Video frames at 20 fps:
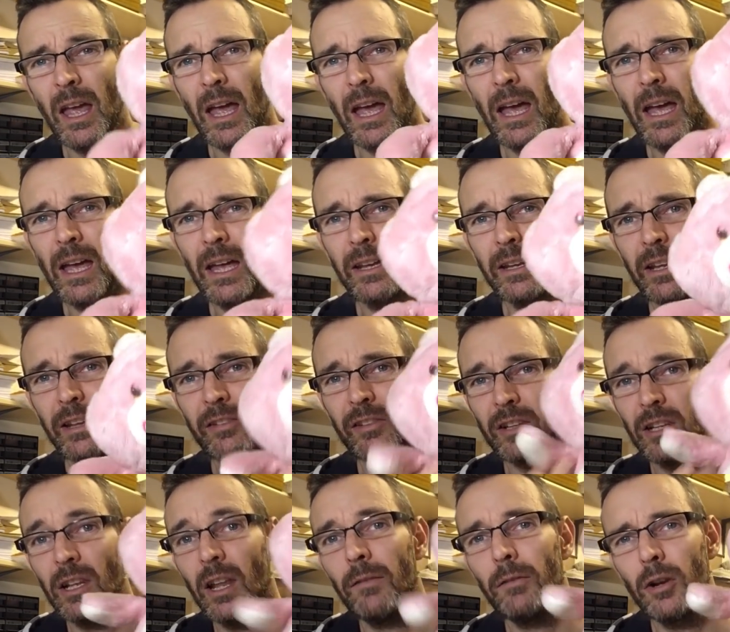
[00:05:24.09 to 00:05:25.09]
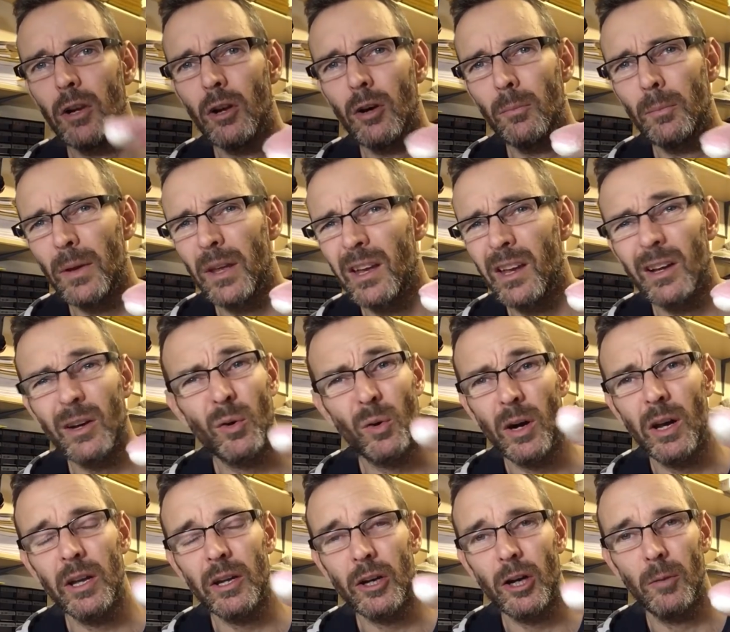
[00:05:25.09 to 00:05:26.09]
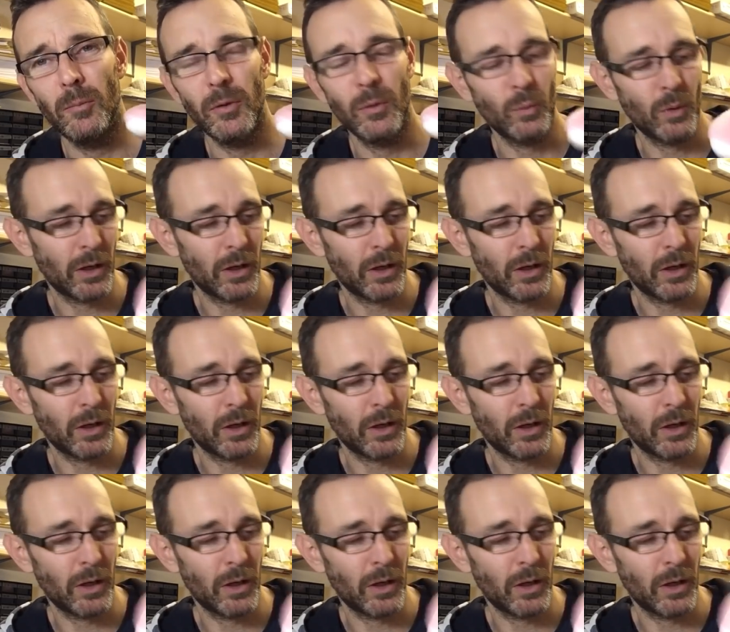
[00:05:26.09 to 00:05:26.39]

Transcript: And it's Love A Lot Bear, quite a common